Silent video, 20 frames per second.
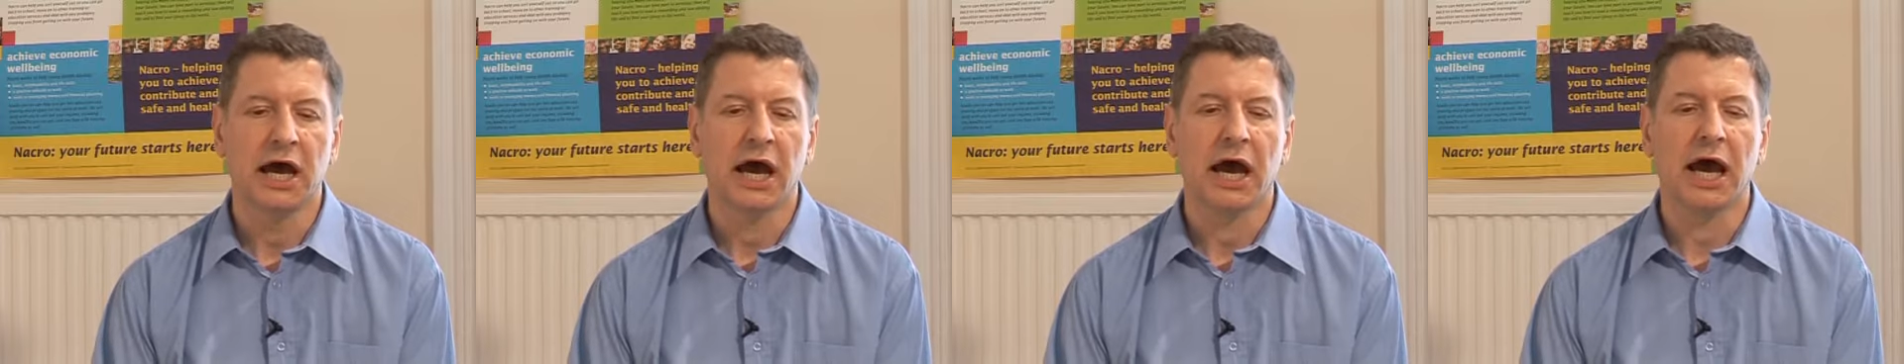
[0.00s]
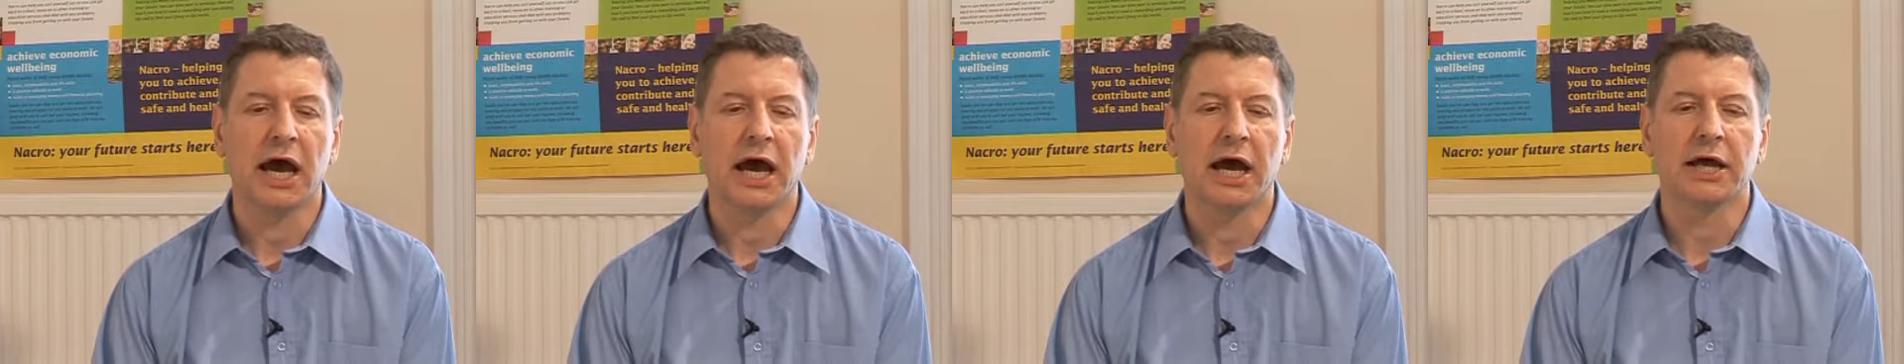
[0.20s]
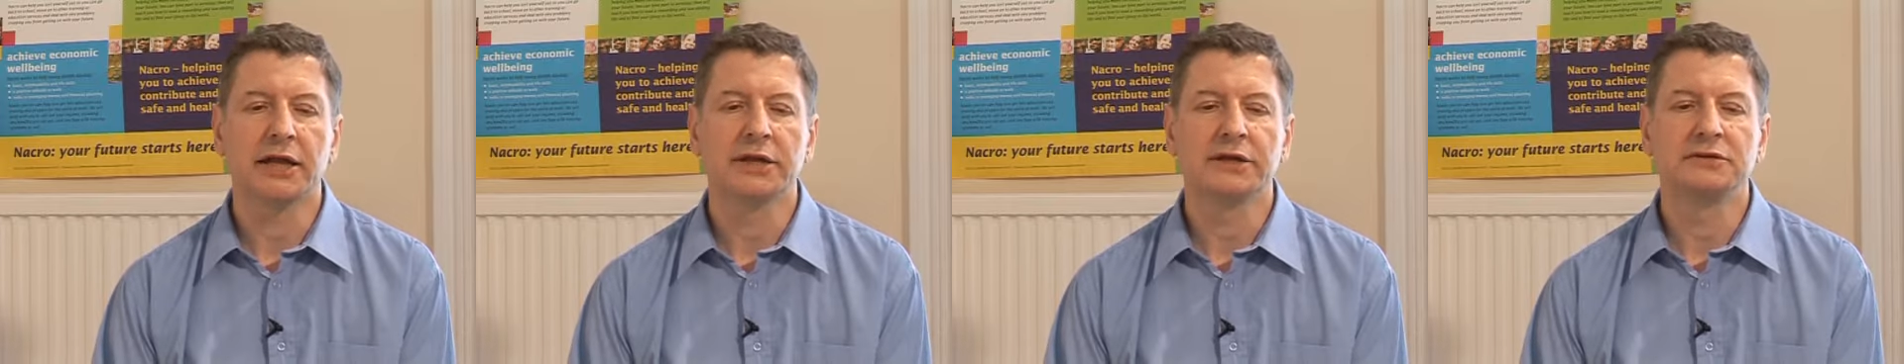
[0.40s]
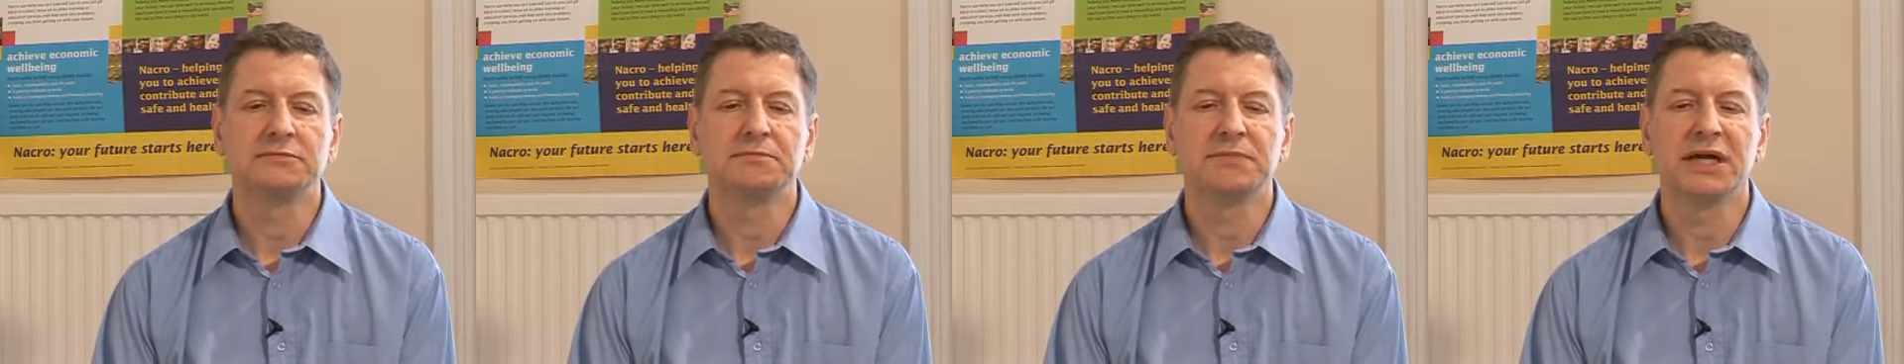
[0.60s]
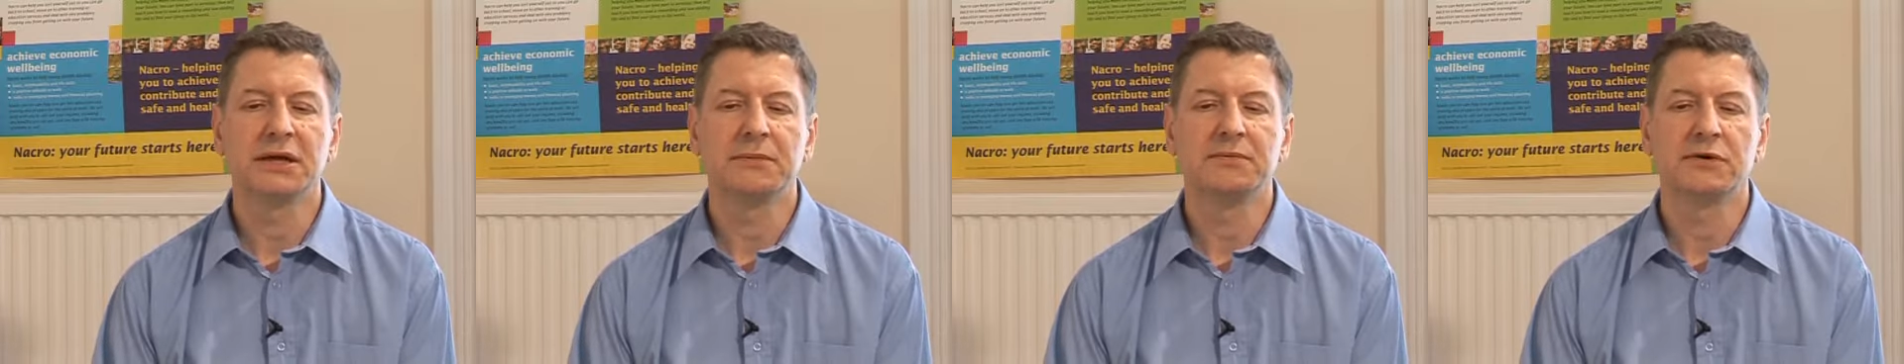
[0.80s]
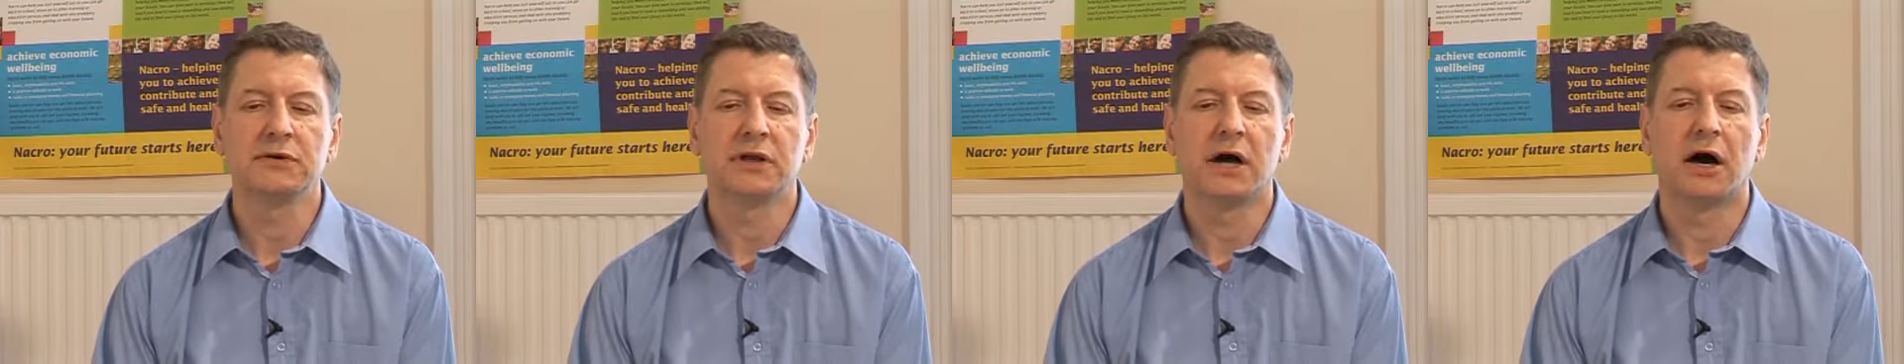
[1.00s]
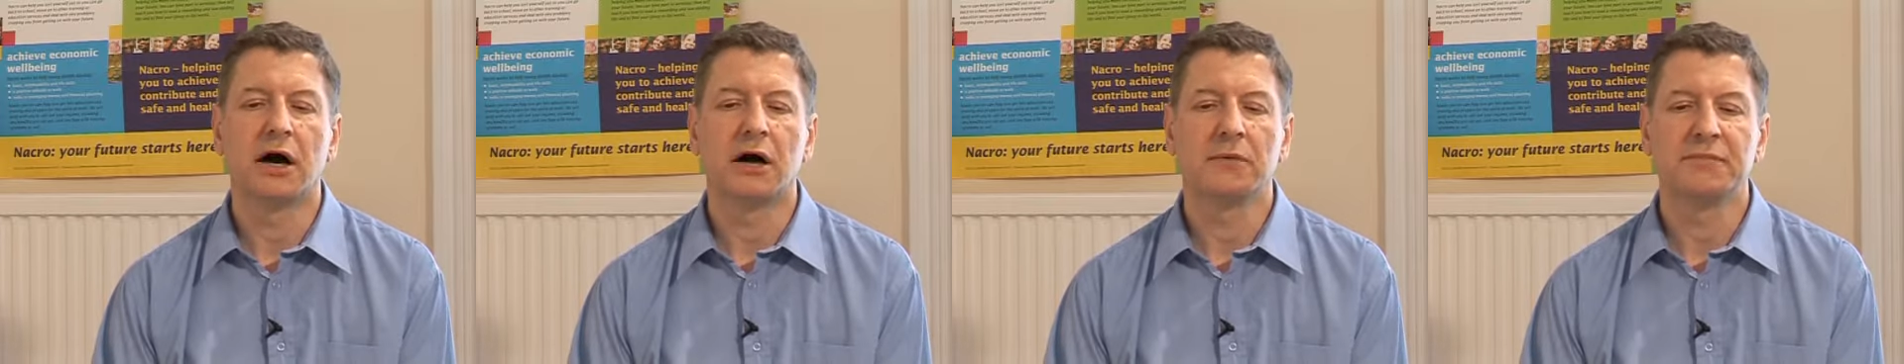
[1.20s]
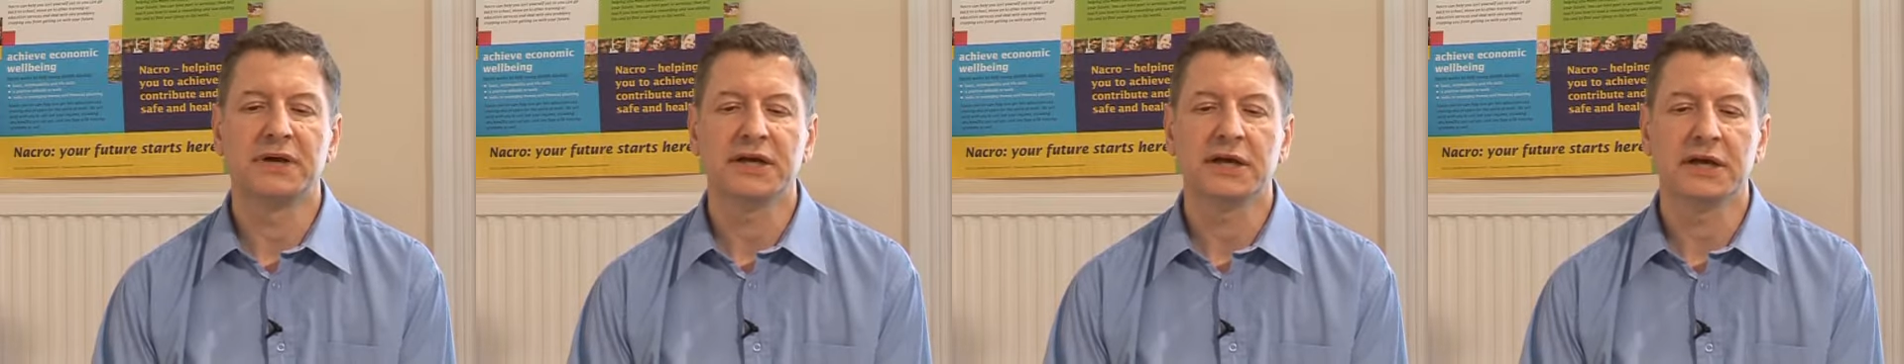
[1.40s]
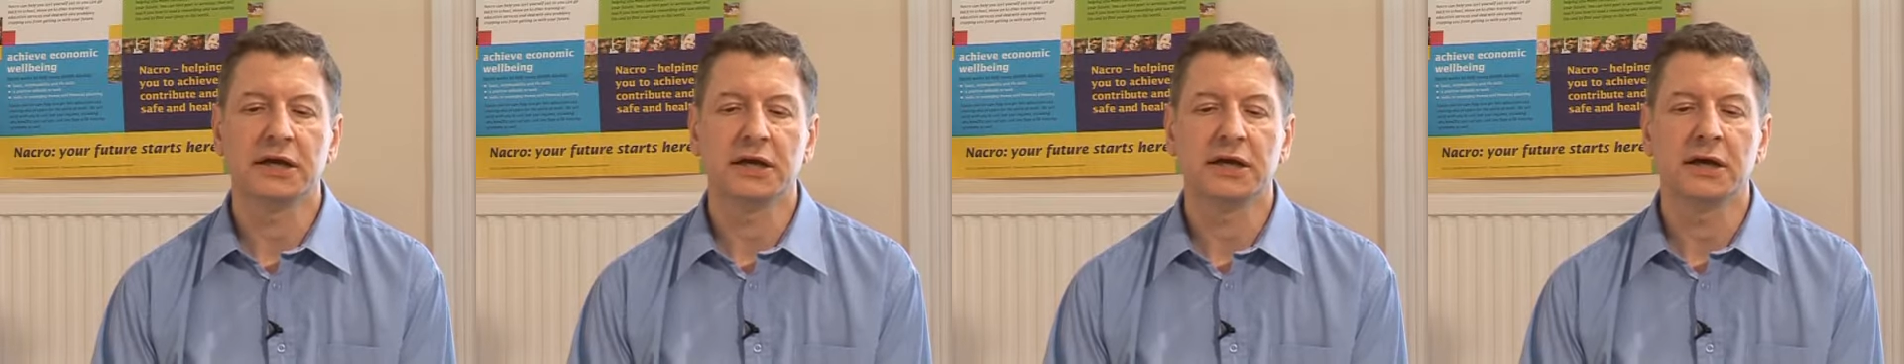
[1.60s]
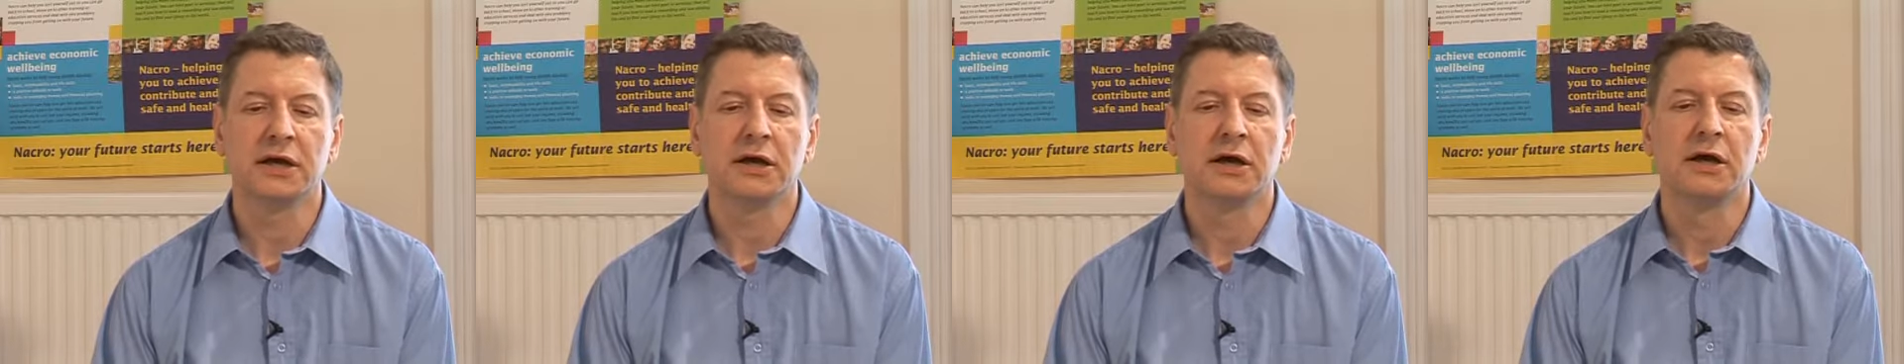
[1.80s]
and people are
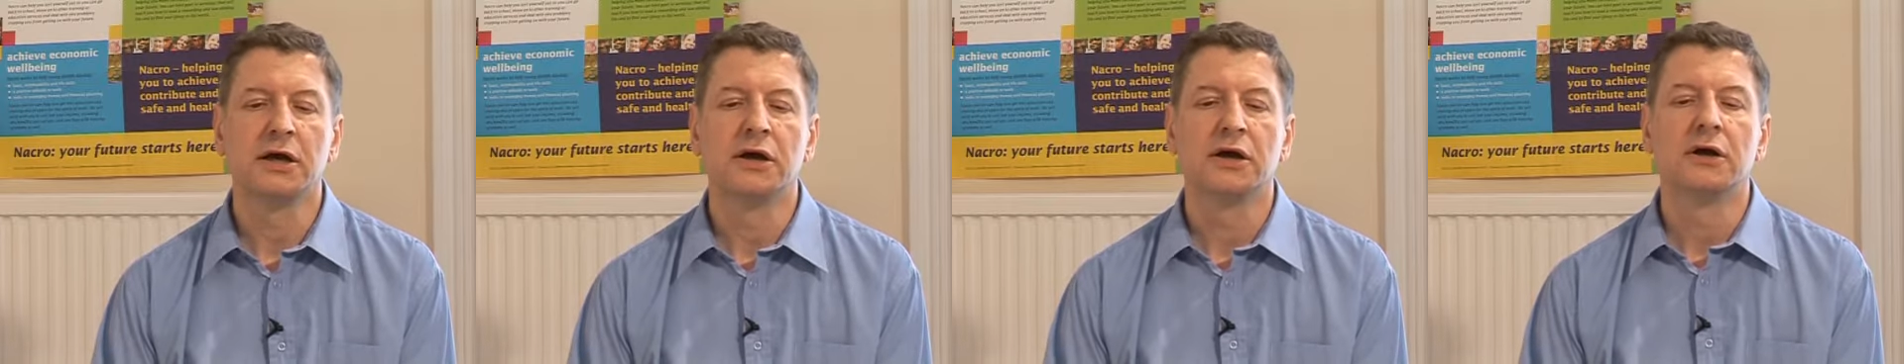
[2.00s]
being